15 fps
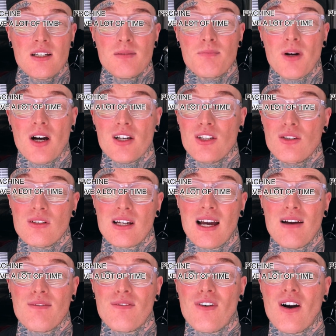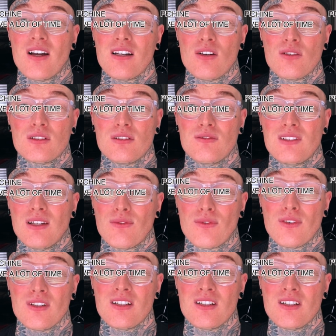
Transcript: but you can find lots of different